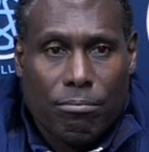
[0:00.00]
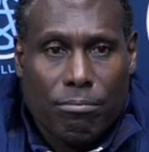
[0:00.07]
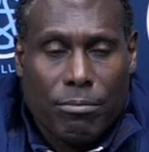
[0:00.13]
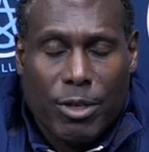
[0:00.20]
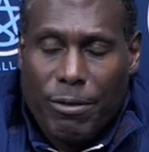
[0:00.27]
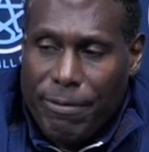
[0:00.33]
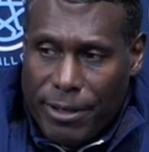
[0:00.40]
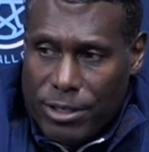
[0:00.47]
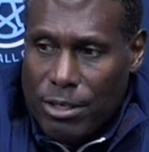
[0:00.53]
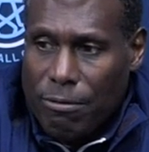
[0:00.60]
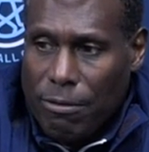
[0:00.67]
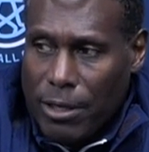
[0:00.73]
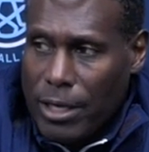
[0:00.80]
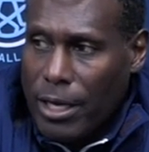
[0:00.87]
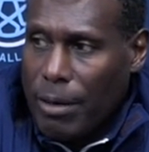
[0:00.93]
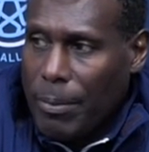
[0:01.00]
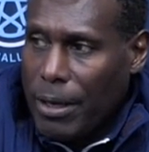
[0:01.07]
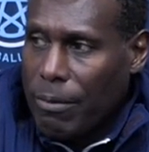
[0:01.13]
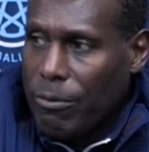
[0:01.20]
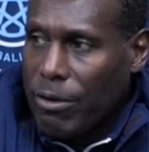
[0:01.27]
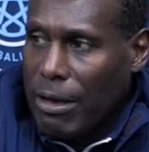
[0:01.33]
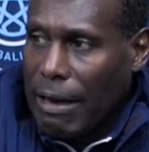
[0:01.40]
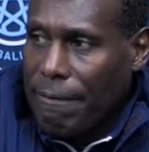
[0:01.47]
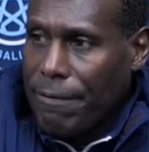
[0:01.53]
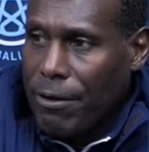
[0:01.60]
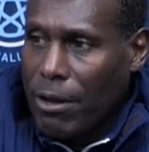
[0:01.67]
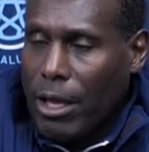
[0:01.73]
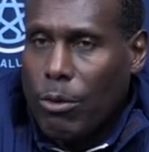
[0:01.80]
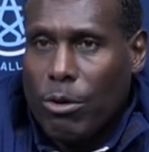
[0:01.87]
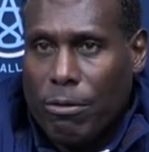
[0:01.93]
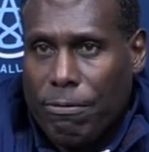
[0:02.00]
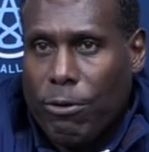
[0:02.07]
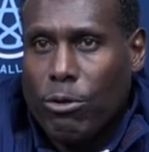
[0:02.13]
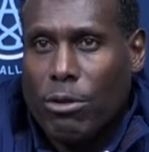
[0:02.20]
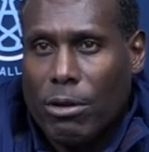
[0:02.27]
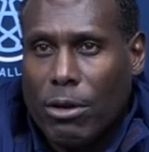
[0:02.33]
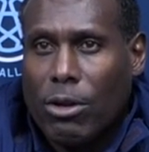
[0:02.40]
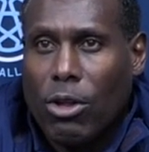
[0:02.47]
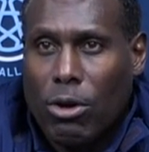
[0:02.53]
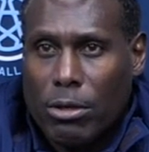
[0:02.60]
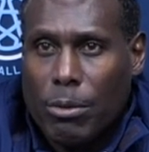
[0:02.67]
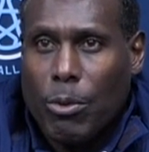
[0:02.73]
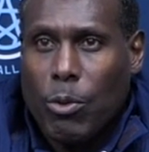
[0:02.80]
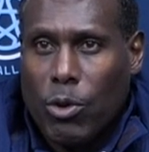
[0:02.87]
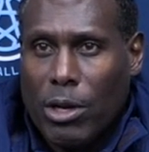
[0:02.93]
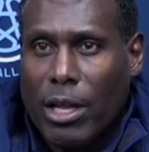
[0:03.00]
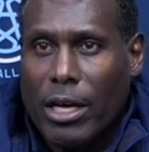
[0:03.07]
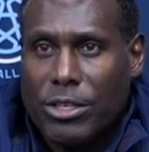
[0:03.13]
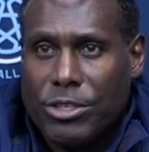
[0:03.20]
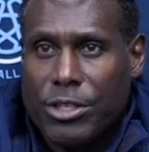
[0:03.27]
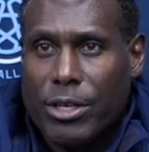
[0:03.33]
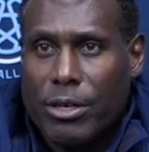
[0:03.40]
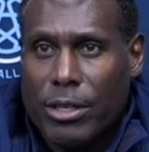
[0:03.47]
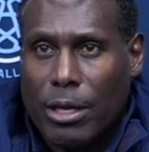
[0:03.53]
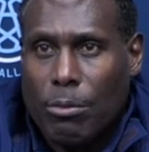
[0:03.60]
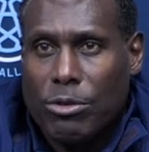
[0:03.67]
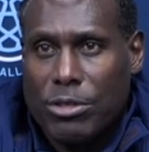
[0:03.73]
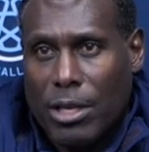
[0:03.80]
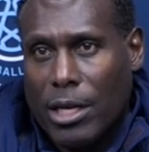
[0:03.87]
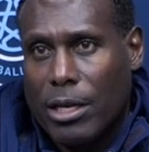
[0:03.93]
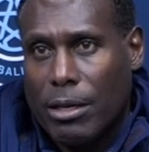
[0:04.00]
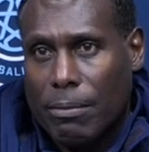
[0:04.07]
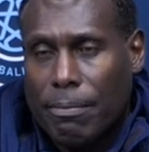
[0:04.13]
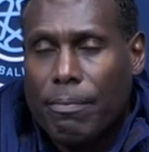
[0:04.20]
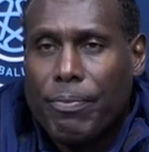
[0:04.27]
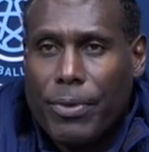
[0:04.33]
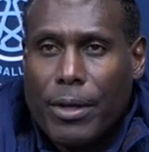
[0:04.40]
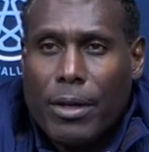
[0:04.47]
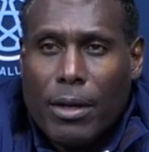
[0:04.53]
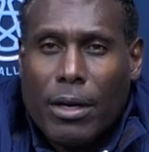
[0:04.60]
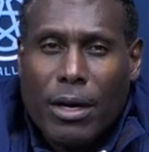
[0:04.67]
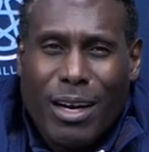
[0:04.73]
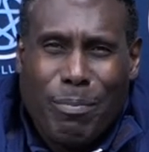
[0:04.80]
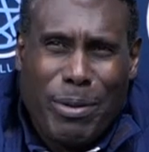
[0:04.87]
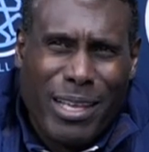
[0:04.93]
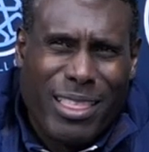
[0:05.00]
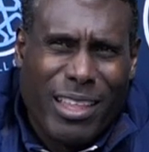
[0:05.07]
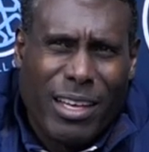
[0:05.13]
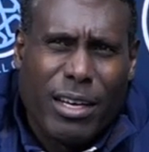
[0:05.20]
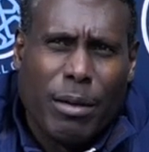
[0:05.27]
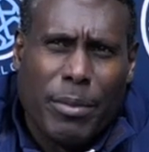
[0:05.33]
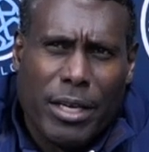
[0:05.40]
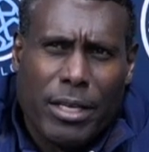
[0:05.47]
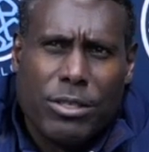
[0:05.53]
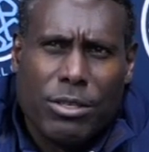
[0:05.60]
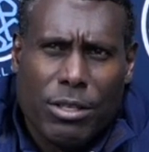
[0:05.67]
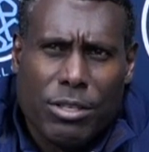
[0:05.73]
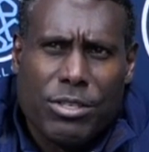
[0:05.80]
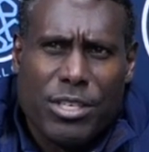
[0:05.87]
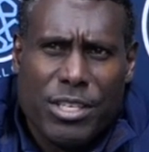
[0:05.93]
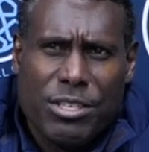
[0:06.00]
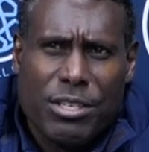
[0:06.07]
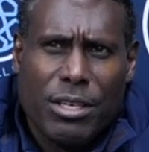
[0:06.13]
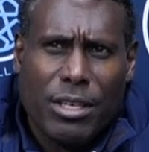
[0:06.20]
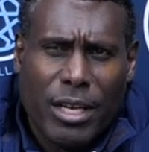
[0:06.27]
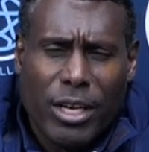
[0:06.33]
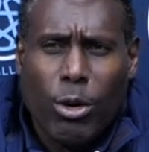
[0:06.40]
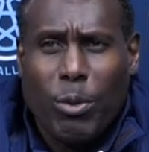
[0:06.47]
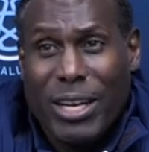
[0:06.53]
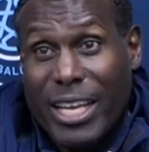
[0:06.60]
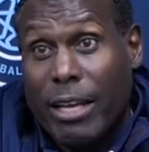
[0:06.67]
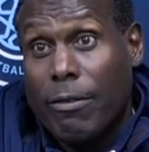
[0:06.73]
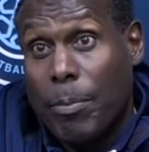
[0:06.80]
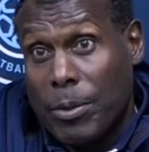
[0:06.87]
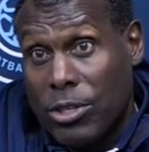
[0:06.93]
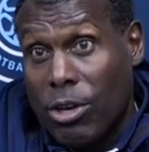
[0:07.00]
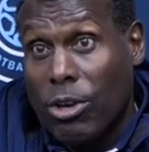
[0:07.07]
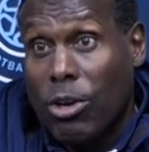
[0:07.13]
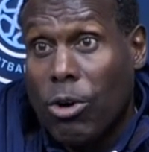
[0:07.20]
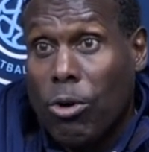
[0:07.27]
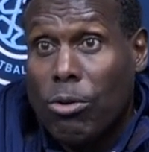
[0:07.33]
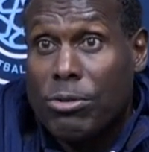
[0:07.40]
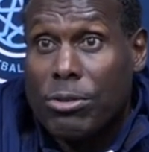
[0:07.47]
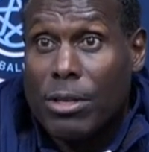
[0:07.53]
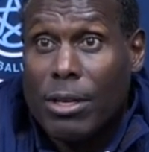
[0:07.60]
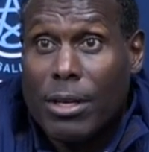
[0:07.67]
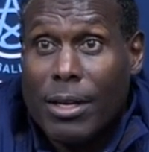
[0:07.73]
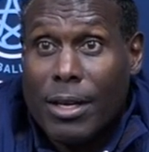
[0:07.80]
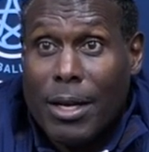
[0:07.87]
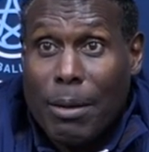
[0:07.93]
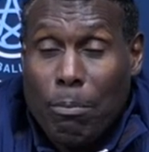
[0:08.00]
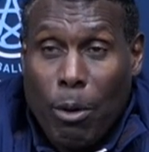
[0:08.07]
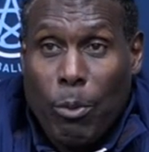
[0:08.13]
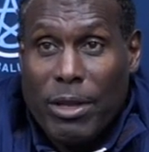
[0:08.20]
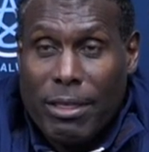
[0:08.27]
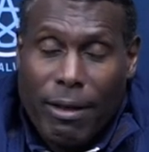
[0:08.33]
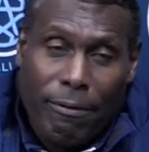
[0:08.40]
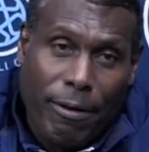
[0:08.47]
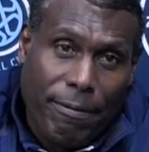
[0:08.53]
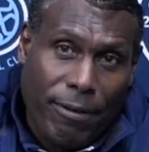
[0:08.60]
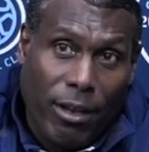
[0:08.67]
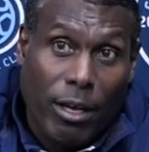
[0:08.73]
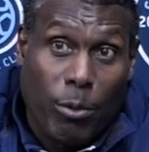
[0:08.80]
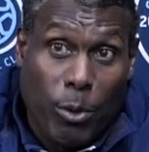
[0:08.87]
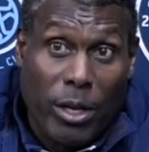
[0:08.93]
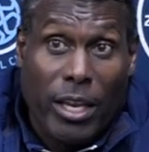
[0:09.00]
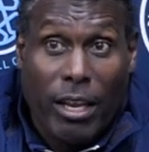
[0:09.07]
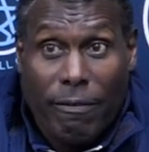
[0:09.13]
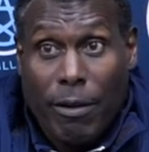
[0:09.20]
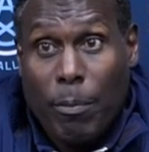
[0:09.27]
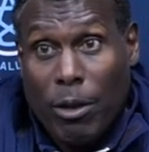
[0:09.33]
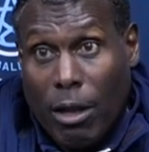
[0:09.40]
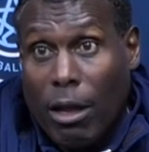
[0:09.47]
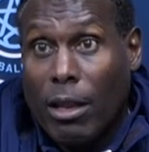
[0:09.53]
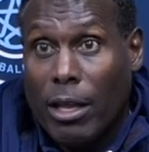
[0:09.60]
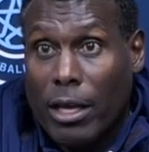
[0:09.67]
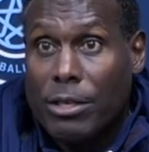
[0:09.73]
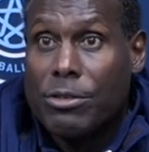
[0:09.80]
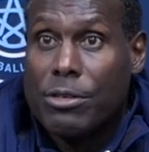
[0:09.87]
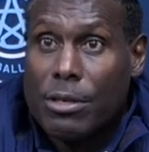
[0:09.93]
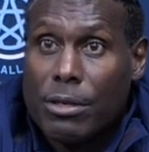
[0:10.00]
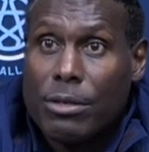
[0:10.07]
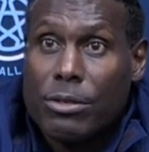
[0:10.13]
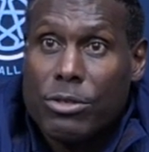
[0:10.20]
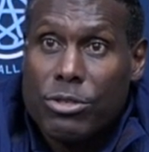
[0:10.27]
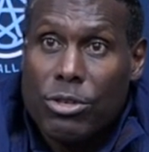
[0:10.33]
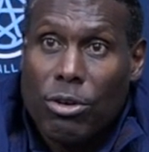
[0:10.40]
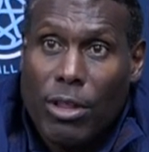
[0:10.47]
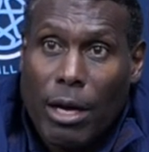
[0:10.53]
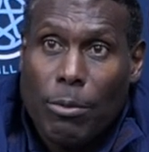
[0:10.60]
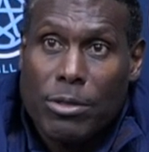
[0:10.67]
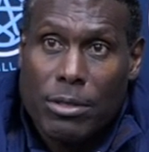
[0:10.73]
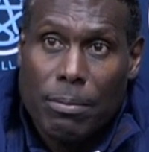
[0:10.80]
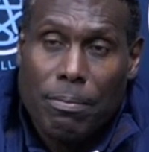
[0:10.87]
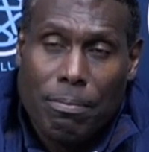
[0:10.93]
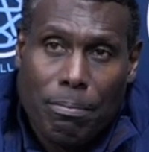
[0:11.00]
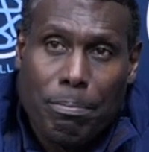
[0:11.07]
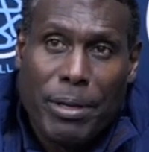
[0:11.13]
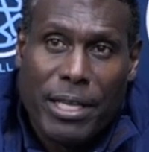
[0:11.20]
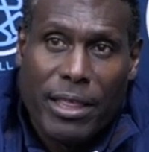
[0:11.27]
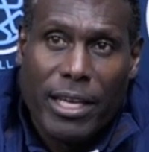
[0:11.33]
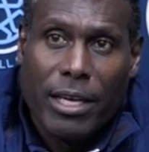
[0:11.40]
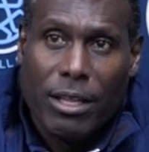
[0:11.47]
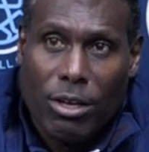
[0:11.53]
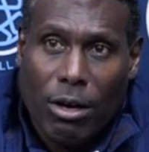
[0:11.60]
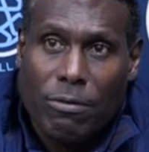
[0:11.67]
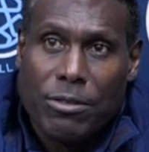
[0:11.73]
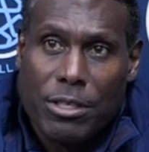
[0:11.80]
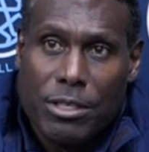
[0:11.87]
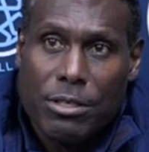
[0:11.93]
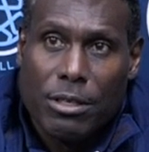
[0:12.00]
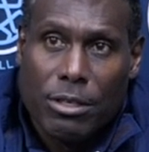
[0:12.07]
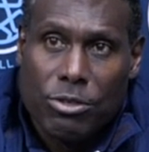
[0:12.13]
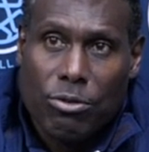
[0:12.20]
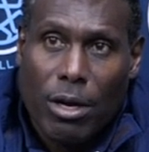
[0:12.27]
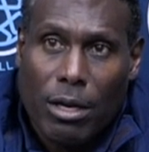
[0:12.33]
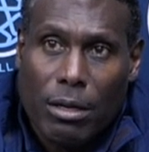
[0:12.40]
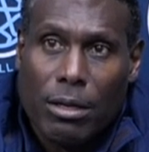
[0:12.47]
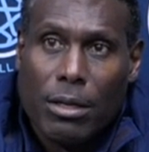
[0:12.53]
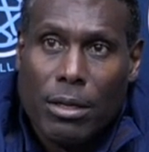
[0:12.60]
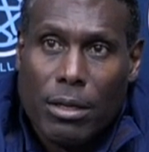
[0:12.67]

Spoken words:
defensively, I mean, I feel like we're further along than we were last year, and that was like a big thing coming into the season. I know we didn't give up a ton of goals, but we felt like we could give them up a lot less. So that was a big thing in the offseason to try to